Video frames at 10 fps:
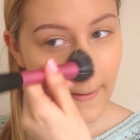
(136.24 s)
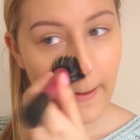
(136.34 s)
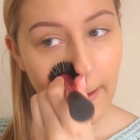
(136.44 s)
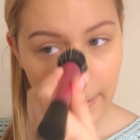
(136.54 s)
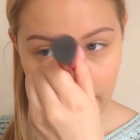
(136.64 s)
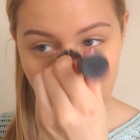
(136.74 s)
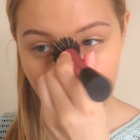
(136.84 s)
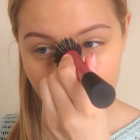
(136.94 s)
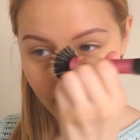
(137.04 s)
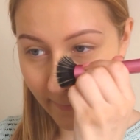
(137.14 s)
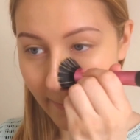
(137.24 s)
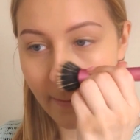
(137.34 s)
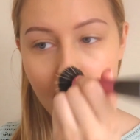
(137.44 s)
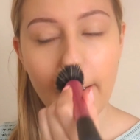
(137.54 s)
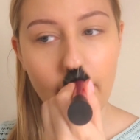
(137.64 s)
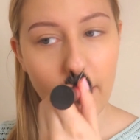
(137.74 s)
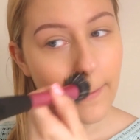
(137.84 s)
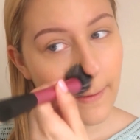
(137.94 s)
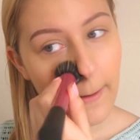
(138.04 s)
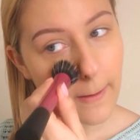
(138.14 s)
what they're like, kind of what
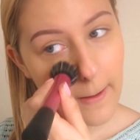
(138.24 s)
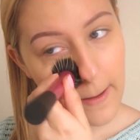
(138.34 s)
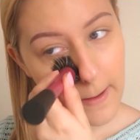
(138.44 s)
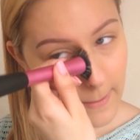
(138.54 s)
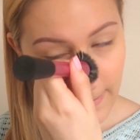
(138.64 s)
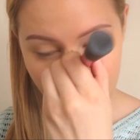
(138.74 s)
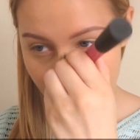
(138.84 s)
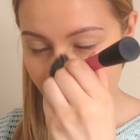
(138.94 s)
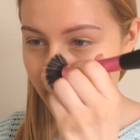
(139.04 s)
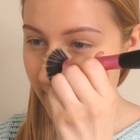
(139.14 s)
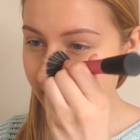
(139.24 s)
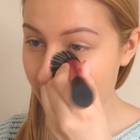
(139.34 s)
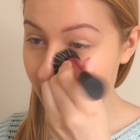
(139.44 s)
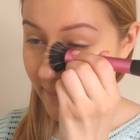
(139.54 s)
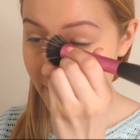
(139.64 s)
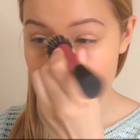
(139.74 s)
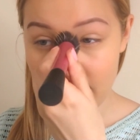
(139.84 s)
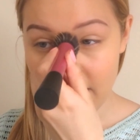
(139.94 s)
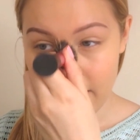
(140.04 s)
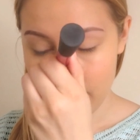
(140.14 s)
skin they're best for and their benefits and that kind of
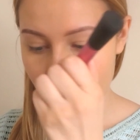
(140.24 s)
thing.